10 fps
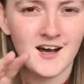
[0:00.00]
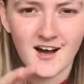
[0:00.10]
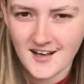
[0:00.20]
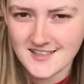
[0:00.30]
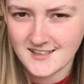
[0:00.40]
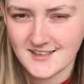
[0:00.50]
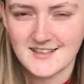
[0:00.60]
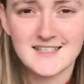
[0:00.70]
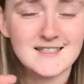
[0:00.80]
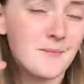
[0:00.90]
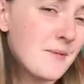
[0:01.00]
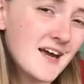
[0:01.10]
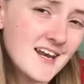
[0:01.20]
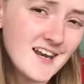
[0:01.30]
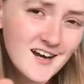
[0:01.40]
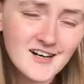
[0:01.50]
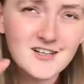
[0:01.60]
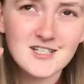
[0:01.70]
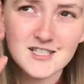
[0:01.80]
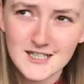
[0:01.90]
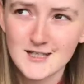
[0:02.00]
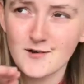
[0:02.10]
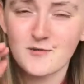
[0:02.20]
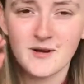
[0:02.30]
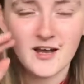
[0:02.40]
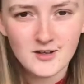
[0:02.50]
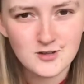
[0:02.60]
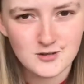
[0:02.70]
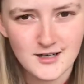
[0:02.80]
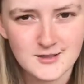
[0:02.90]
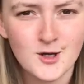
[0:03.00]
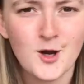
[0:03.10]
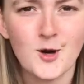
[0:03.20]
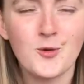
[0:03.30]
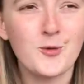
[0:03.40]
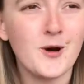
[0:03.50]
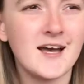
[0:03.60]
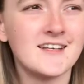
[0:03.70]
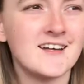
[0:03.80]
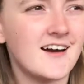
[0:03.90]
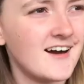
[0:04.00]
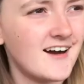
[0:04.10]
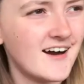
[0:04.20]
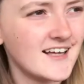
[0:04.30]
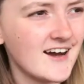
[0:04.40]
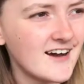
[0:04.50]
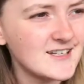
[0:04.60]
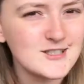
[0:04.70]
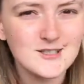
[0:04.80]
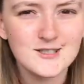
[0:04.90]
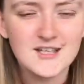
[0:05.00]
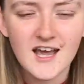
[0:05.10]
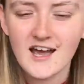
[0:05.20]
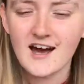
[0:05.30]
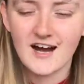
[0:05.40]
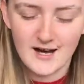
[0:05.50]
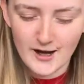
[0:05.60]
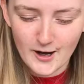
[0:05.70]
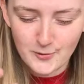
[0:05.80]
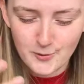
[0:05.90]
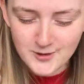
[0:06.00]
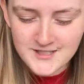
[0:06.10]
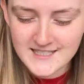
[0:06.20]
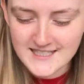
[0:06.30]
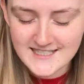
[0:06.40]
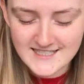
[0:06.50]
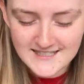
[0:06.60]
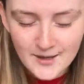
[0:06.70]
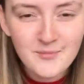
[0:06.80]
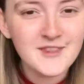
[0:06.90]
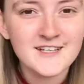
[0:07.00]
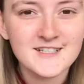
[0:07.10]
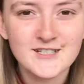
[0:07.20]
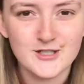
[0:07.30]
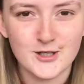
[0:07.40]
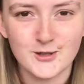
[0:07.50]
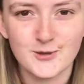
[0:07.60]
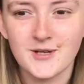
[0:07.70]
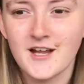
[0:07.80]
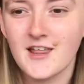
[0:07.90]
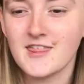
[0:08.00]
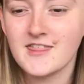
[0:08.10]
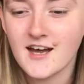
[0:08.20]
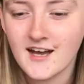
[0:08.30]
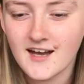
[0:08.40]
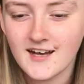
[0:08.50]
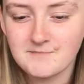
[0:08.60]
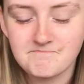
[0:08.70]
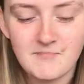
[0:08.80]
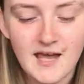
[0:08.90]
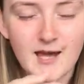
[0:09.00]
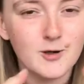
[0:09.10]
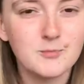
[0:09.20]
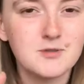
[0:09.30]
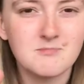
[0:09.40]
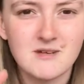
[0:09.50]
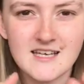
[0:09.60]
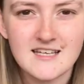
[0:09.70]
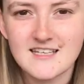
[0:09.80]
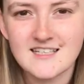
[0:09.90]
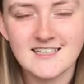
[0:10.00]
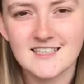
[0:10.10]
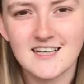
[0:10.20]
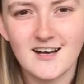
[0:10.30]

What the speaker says: I started this in my last year of my undergrad when I wanted something to do that helped me